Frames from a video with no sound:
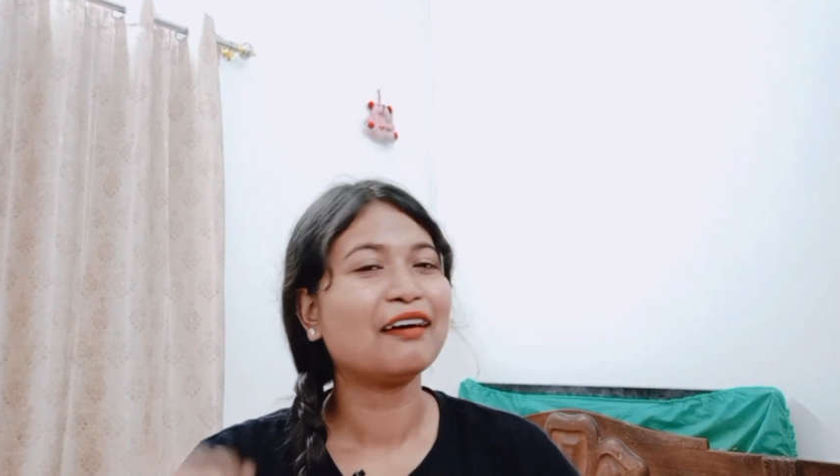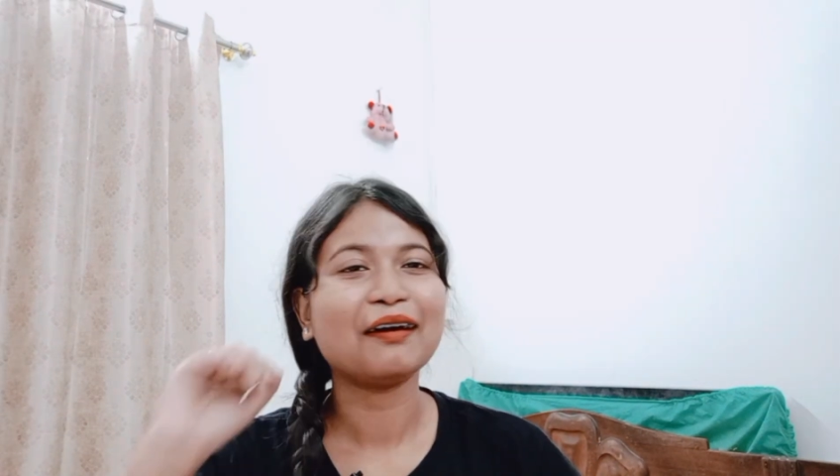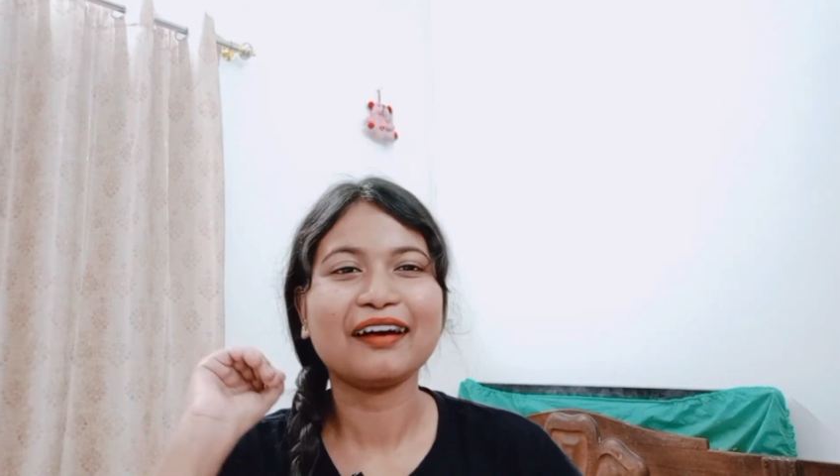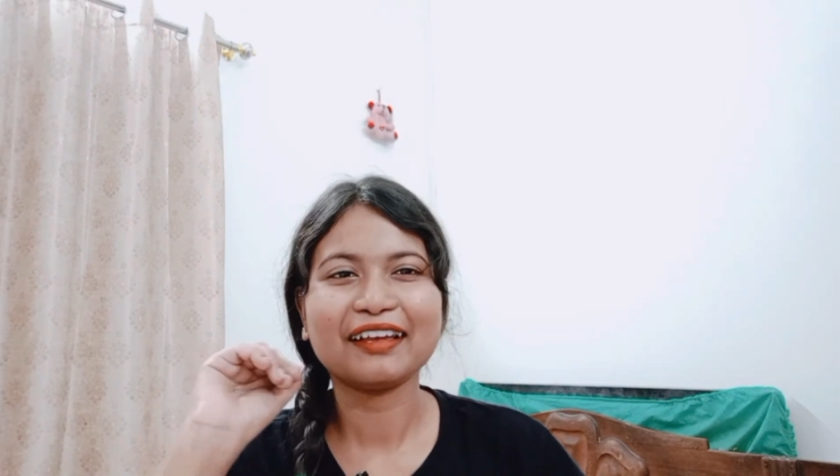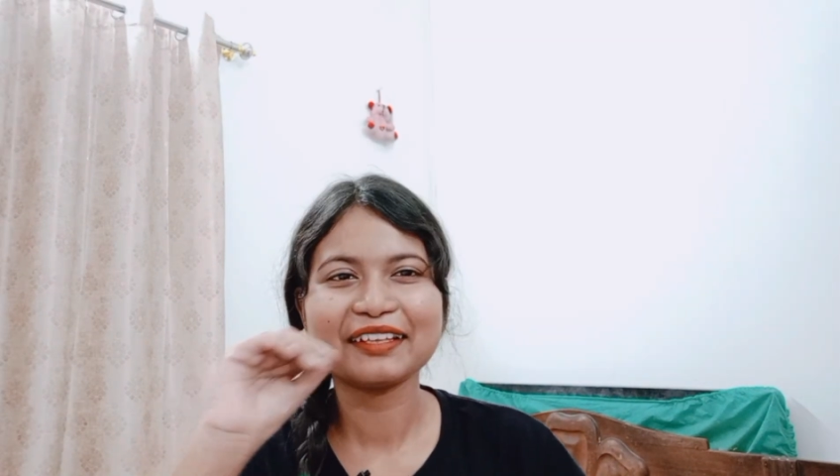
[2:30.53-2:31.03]

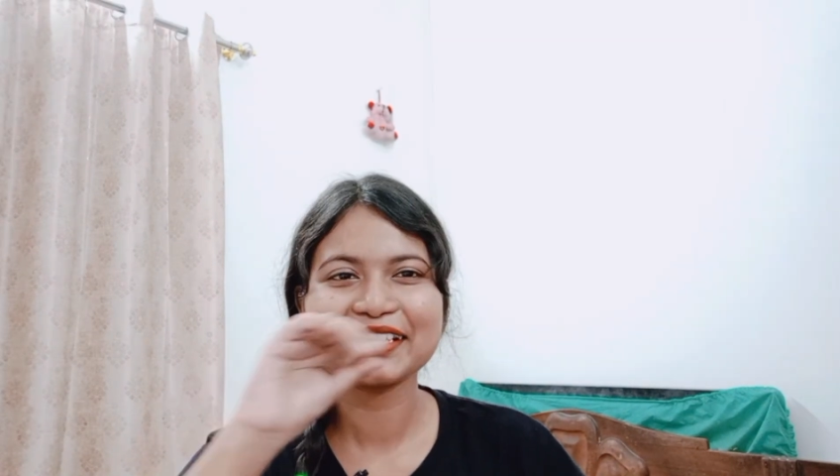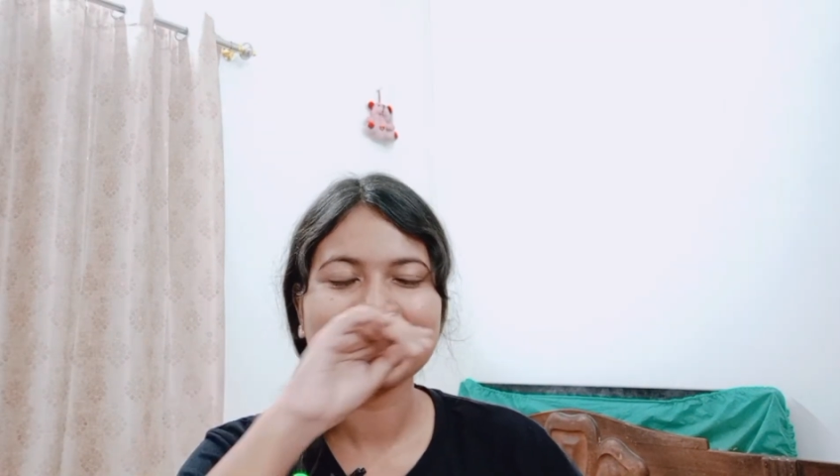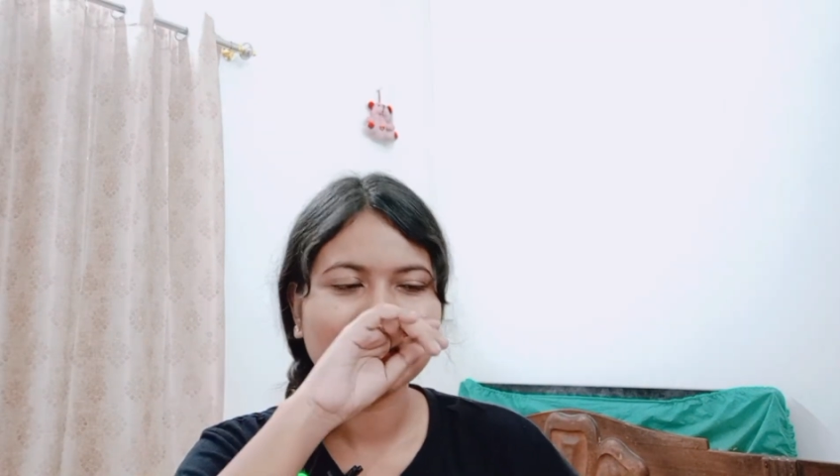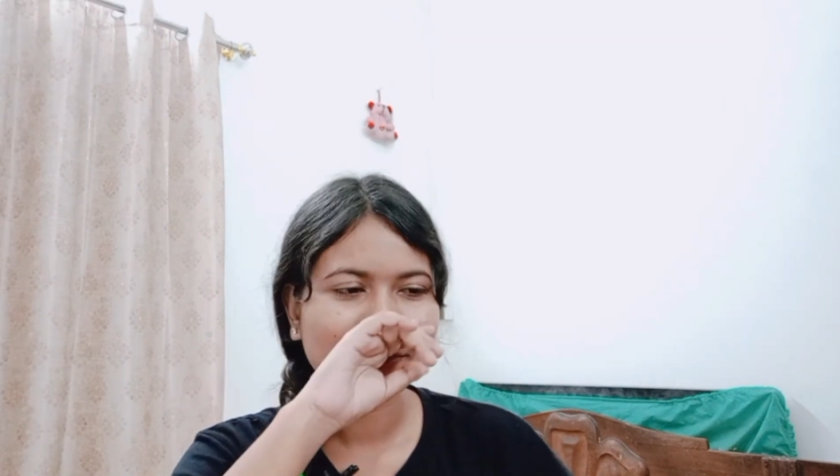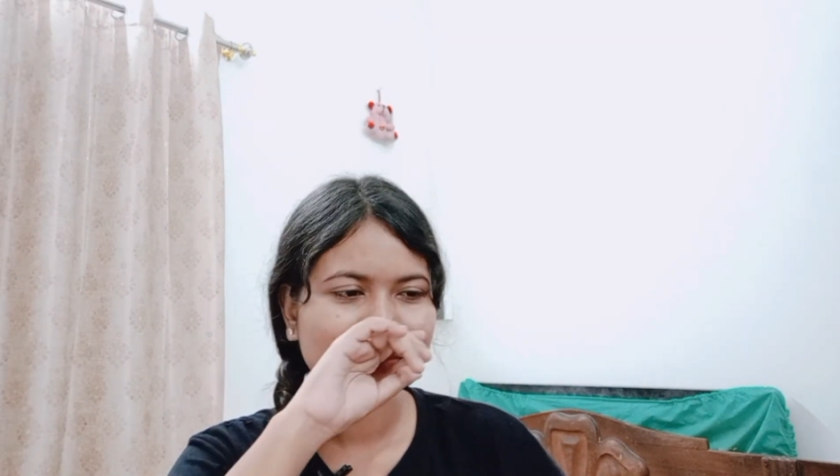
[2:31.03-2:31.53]
I
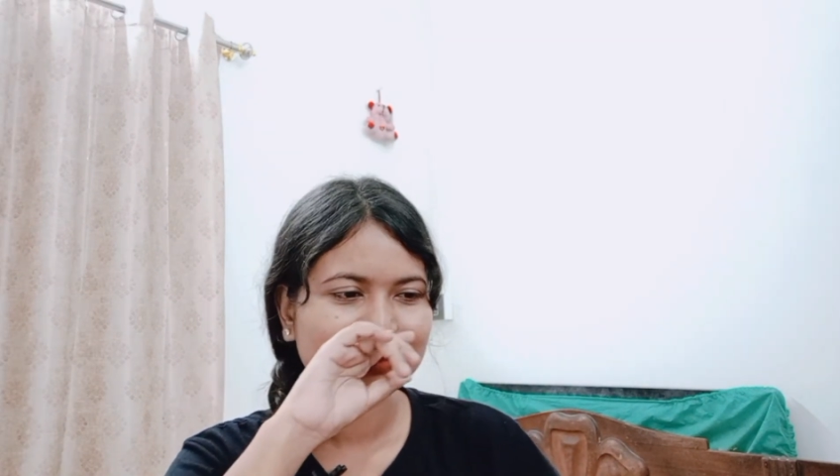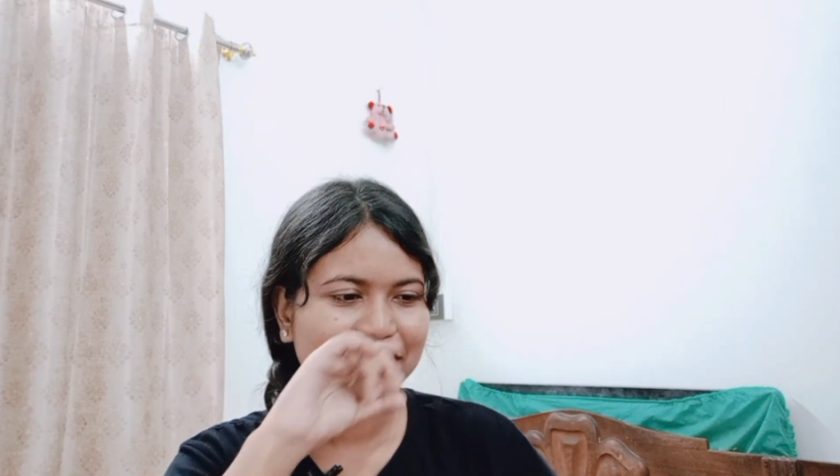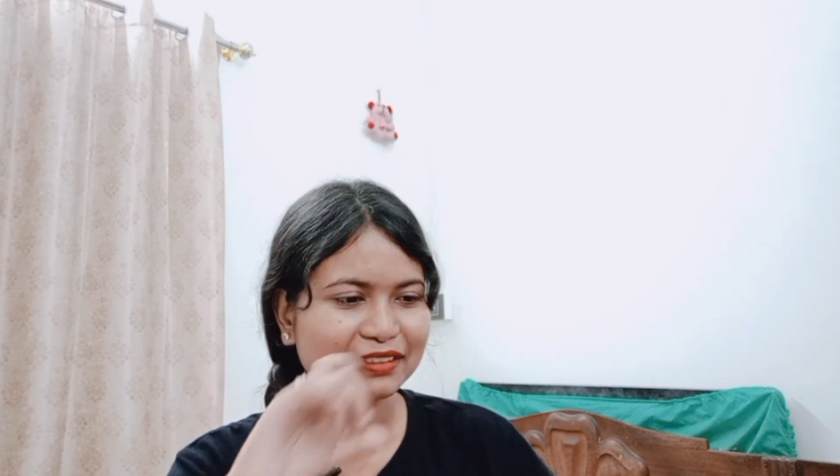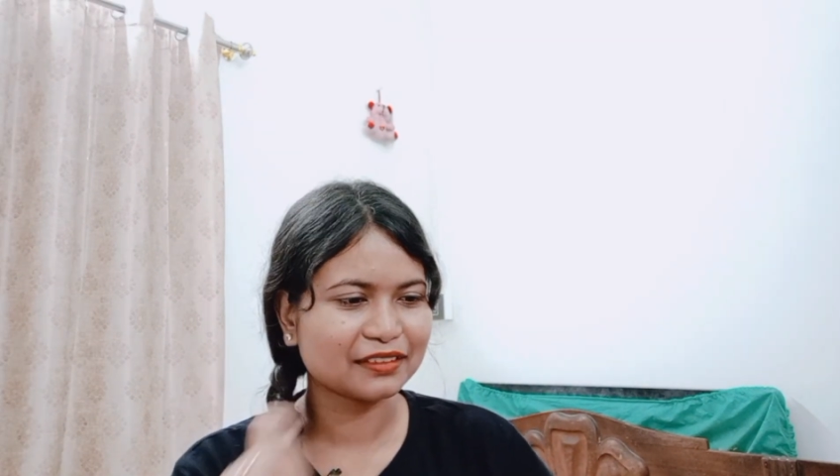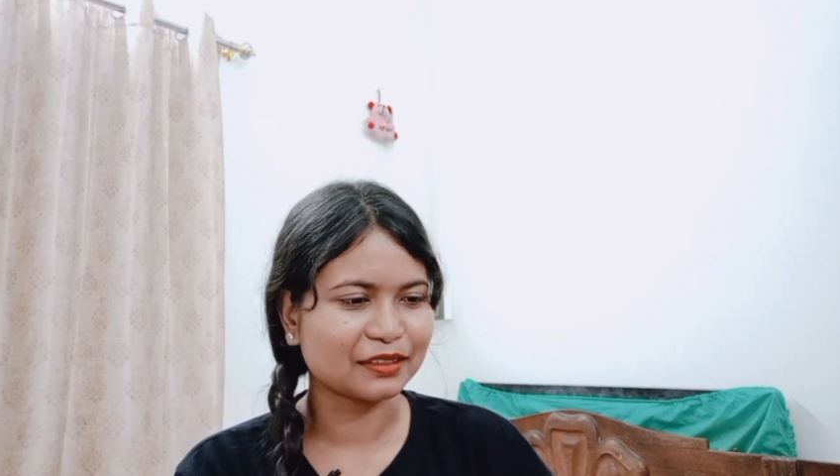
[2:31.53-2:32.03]
am
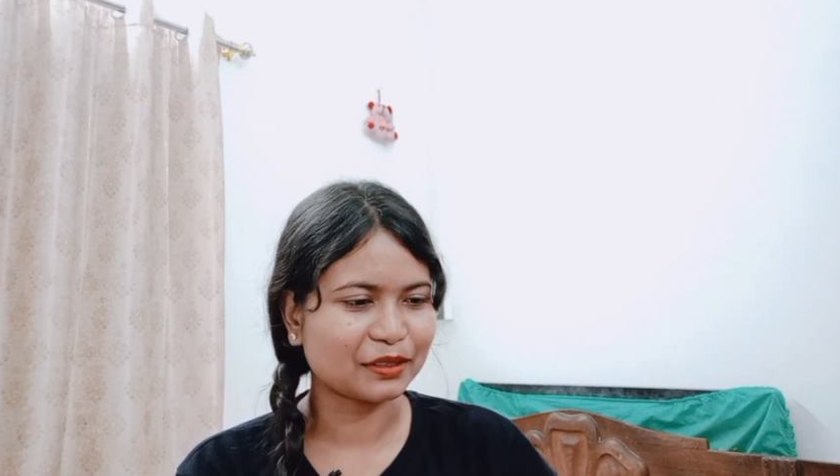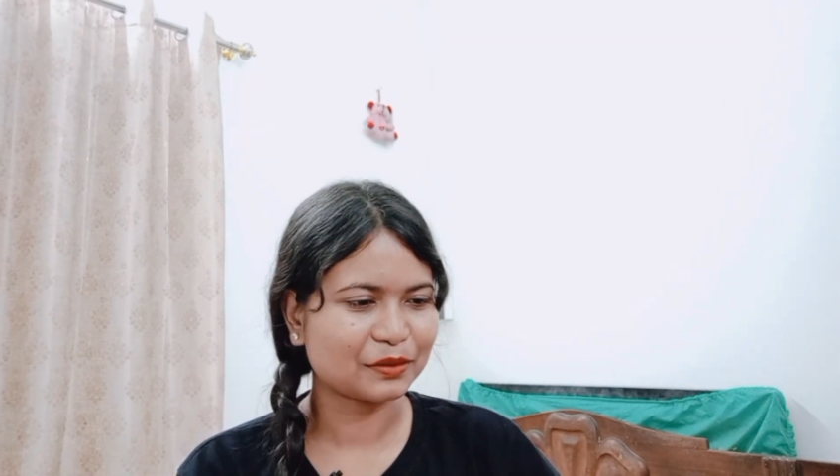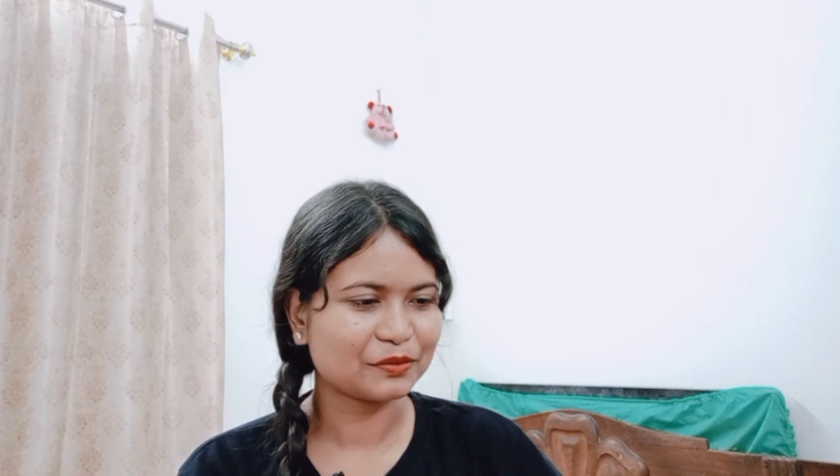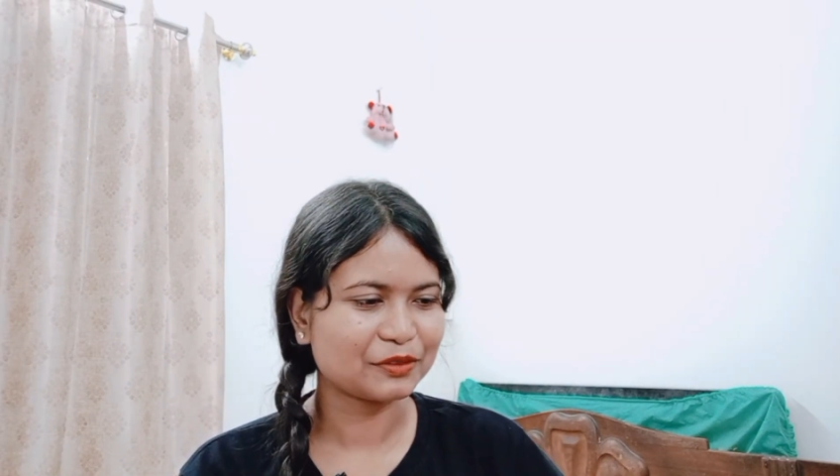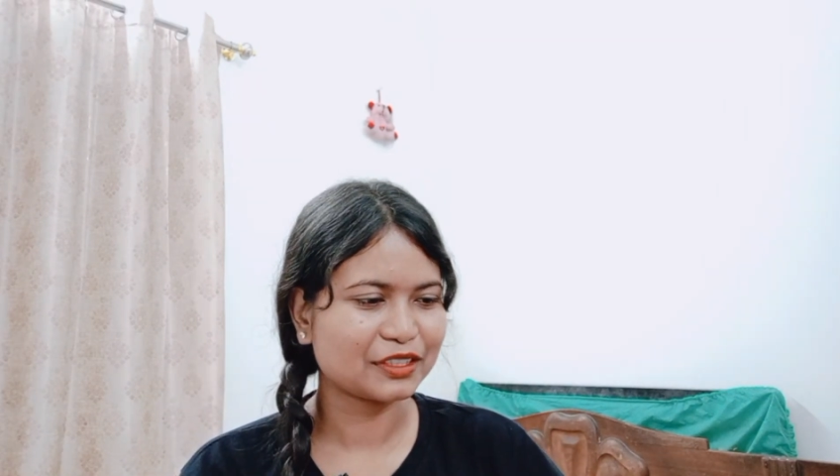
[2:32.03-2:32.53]
in
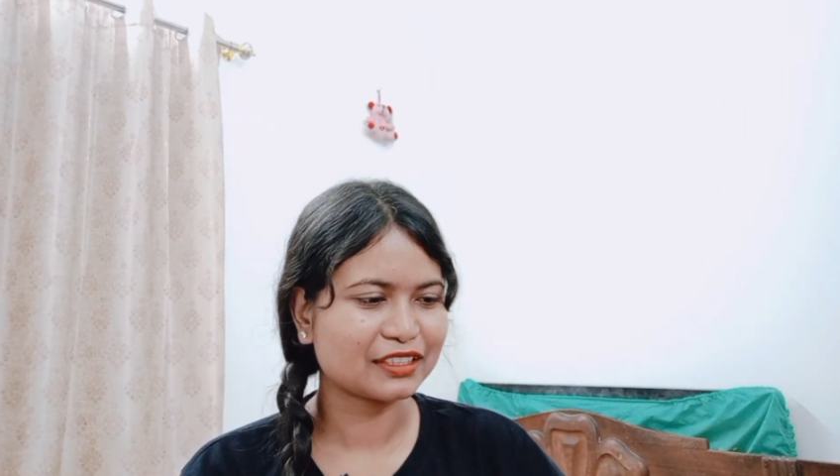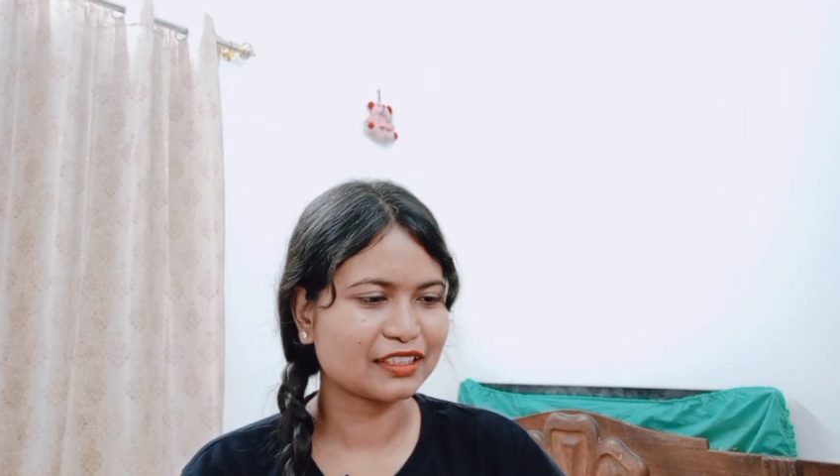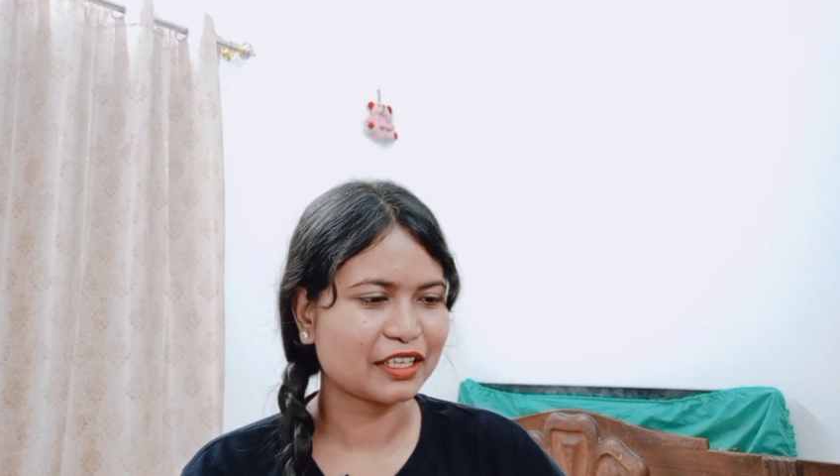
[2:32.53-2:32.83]
love with